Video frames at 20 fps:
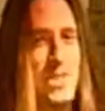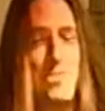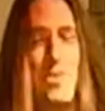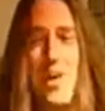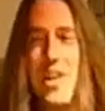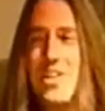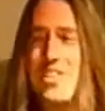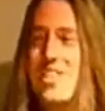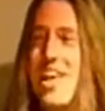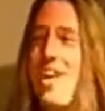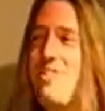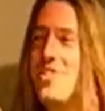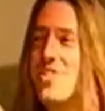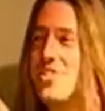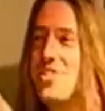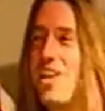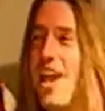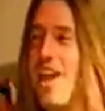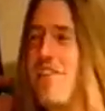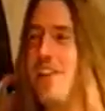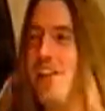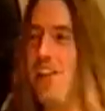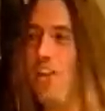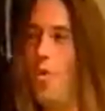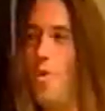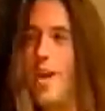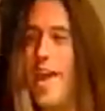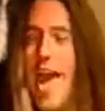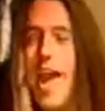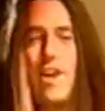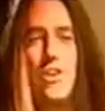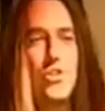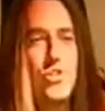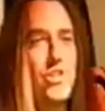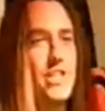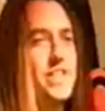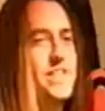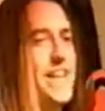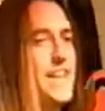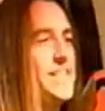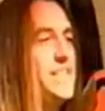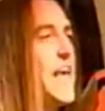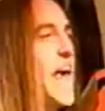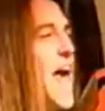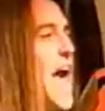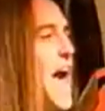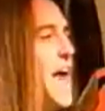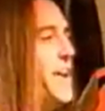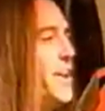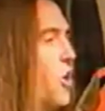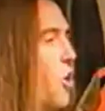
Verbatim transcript: it's pretty safe to say that Louie Anderson is a tad